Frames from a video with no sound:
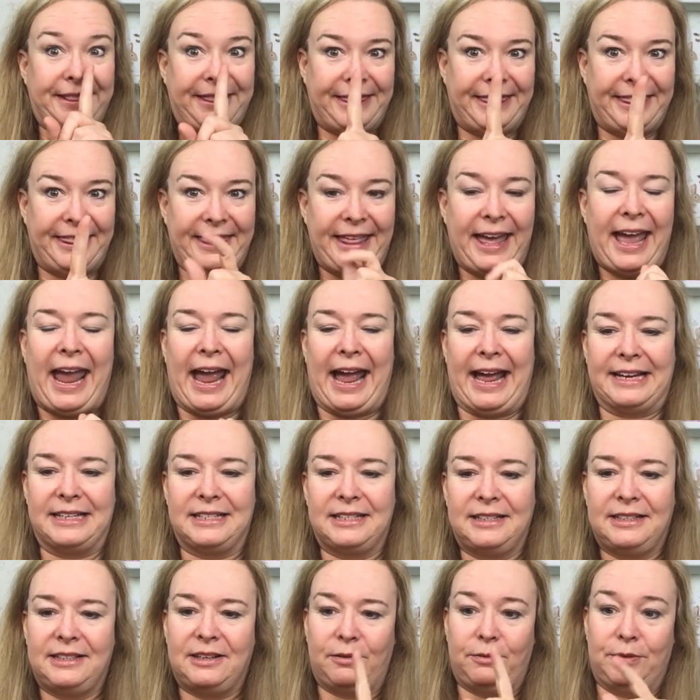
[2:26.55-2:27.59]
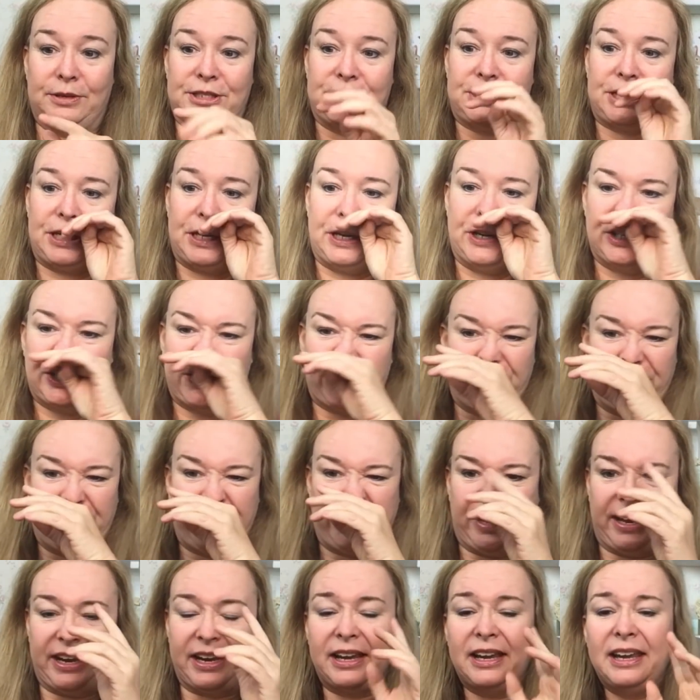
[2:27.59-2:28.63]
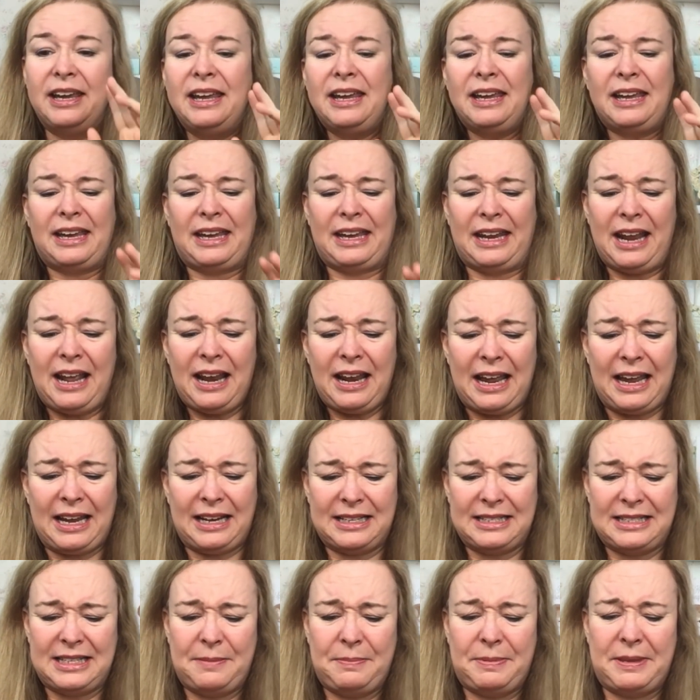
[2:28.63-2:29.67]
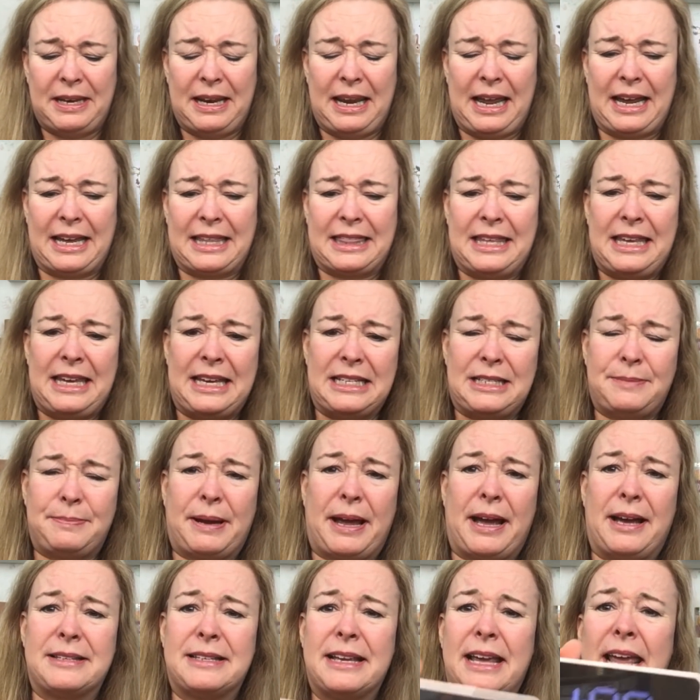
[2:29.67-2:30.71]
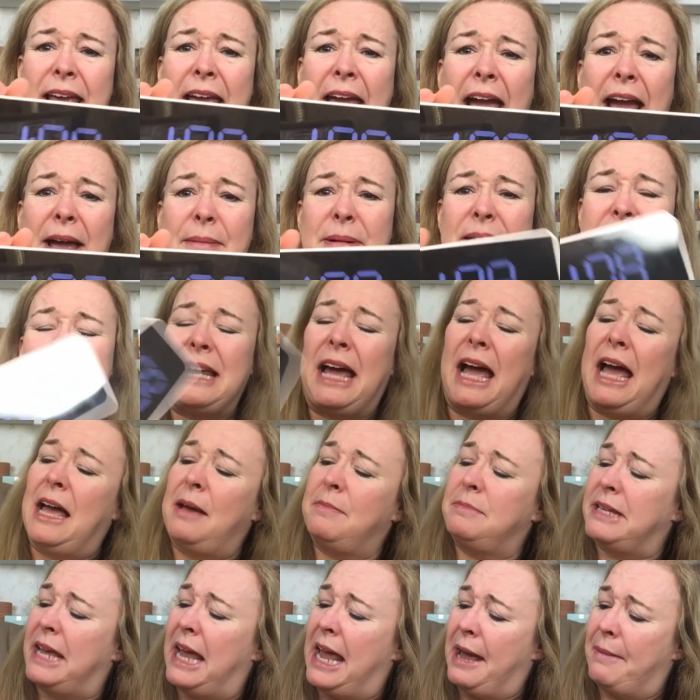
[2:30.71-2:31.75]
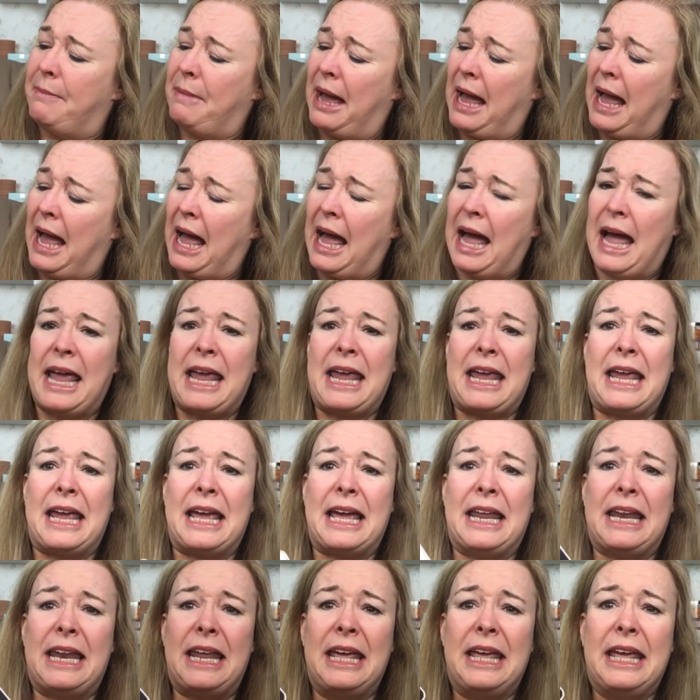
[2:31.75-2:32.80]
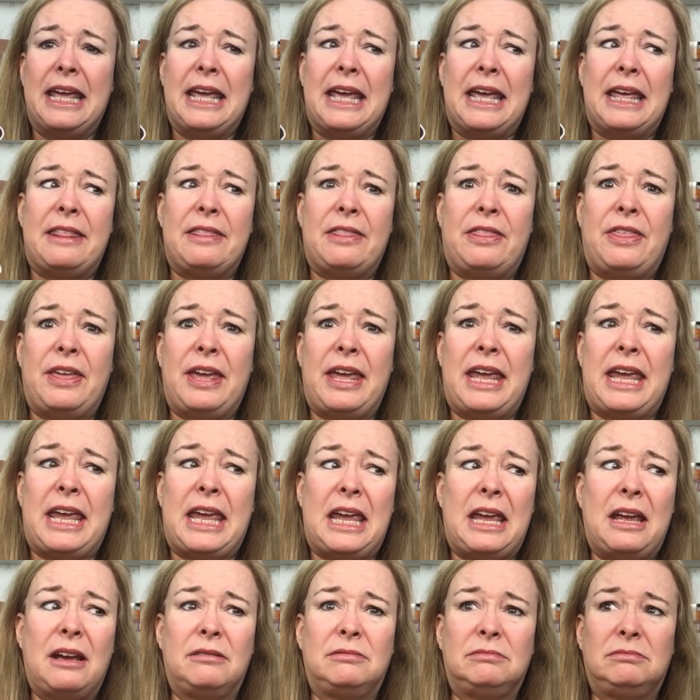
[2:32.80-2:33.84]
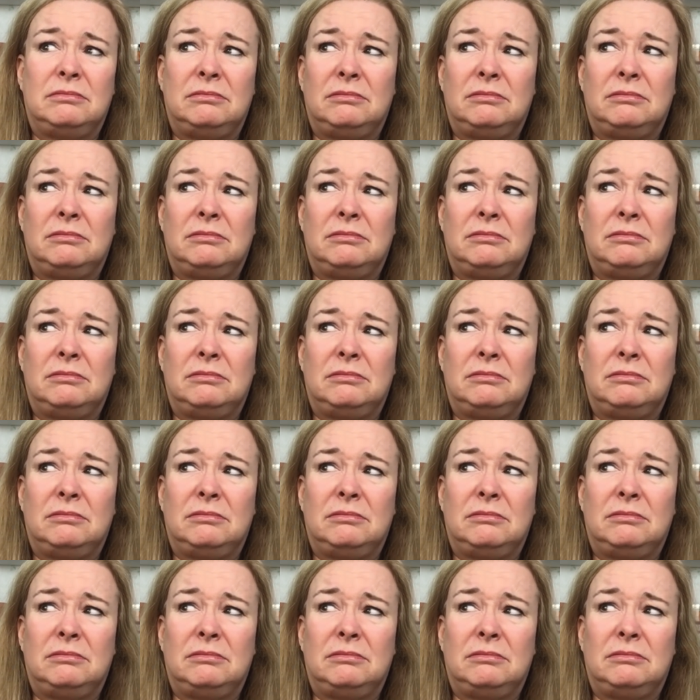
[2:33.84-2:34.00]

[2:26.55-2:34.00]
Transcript: That was the useful thing. And I like something like this because how many times am I in the